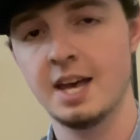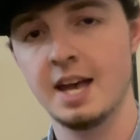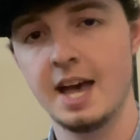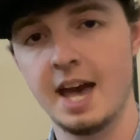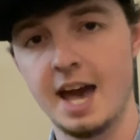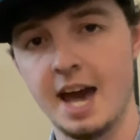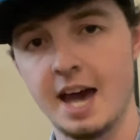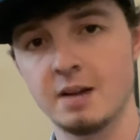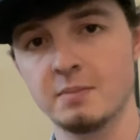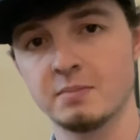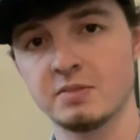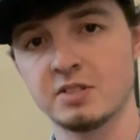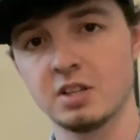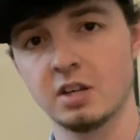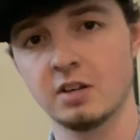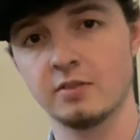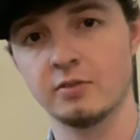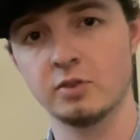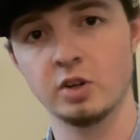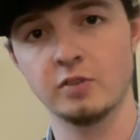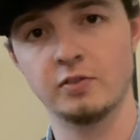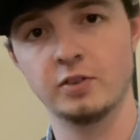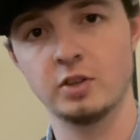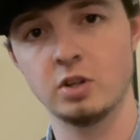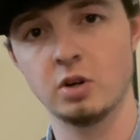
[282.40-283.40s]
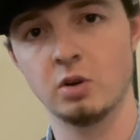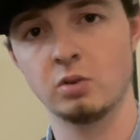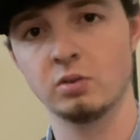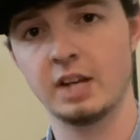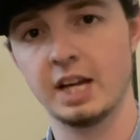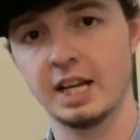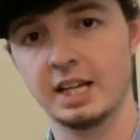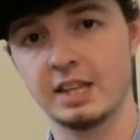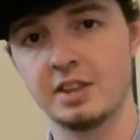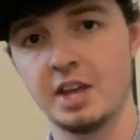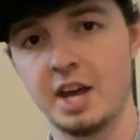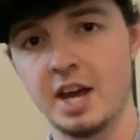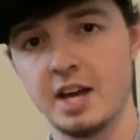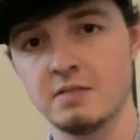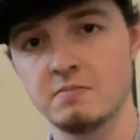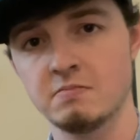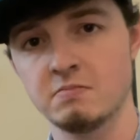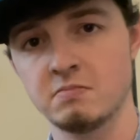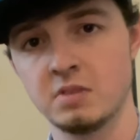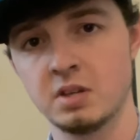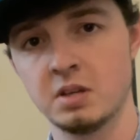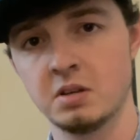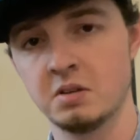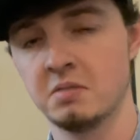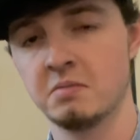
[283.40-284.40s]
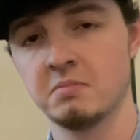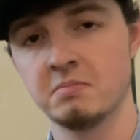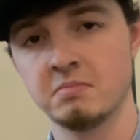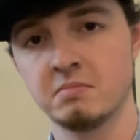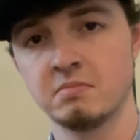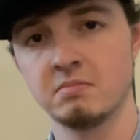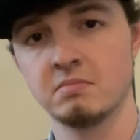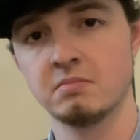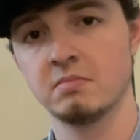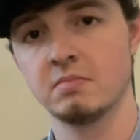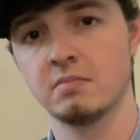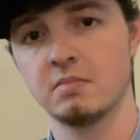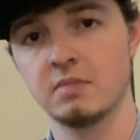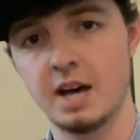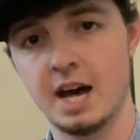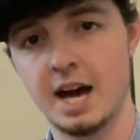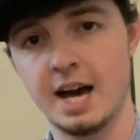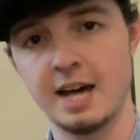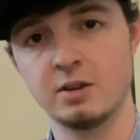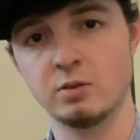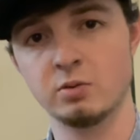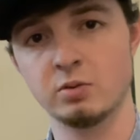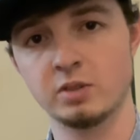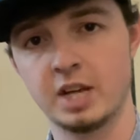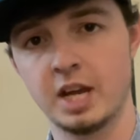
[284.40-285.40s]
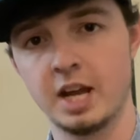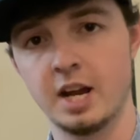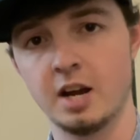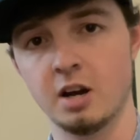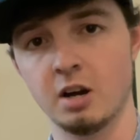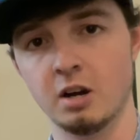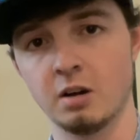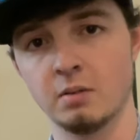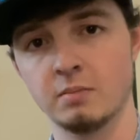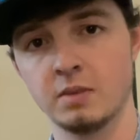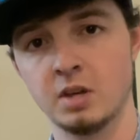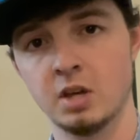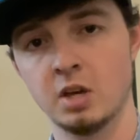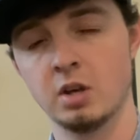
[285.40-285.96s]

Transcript: Adam Silver, if you don't like that, I don't care.